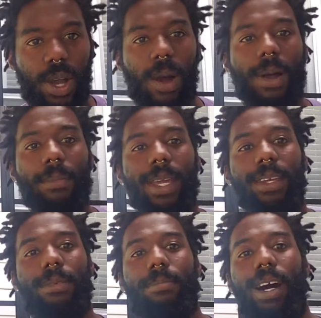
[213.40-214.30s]
how I
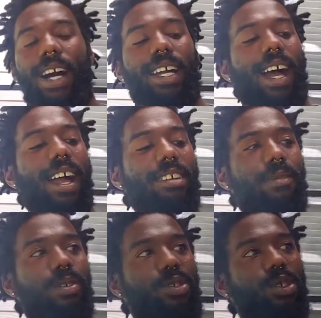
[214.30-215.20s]
make my
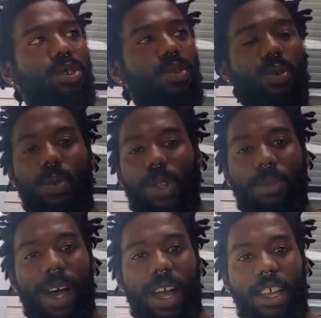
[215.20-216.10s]
IMO 2 with
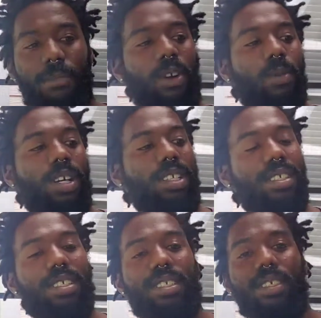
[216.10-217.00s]
my IMO 1.
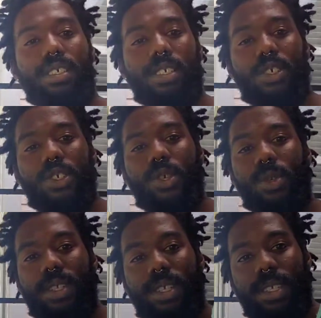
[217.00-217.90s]
So
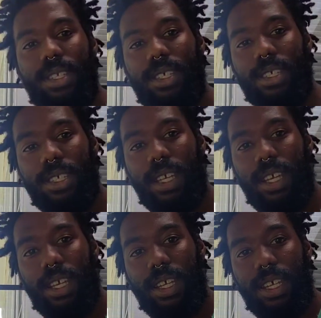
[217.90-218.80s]
this is the
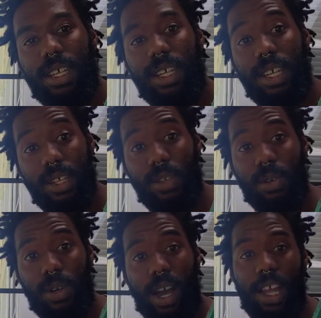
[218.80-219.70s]

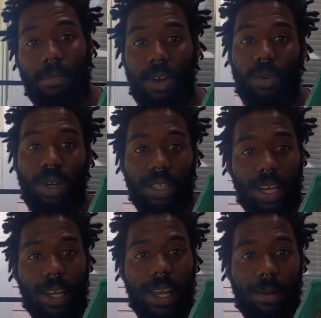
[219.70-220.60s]
indoor IMO 1 that
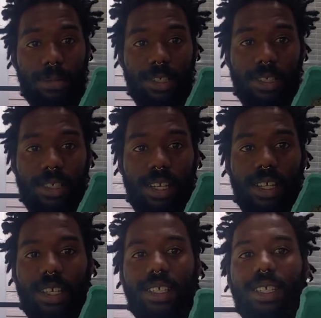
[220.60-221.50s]
I captured.
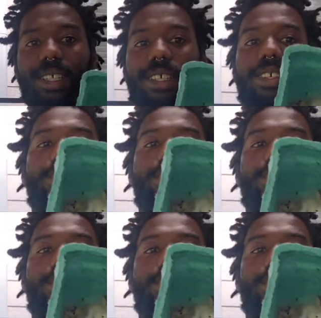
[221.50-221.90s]
As